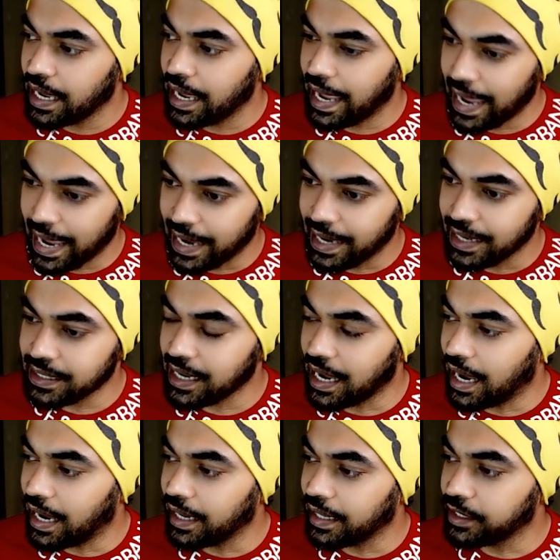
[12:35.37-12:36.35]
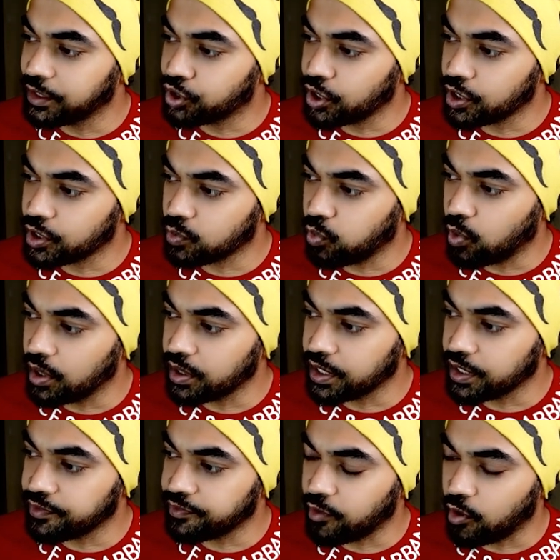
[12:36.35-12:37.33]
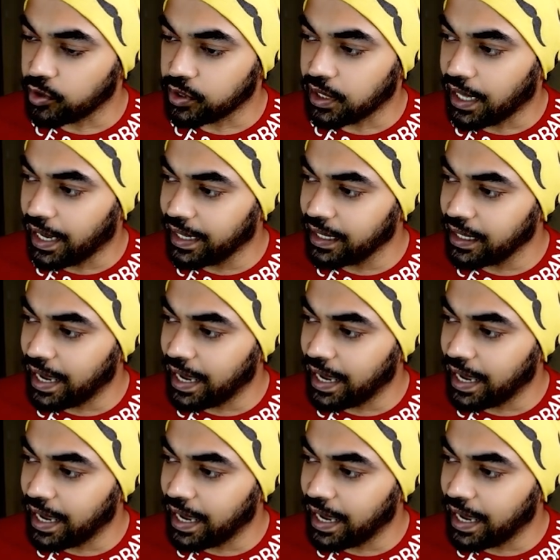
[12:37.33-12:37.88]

And I just want it for the line,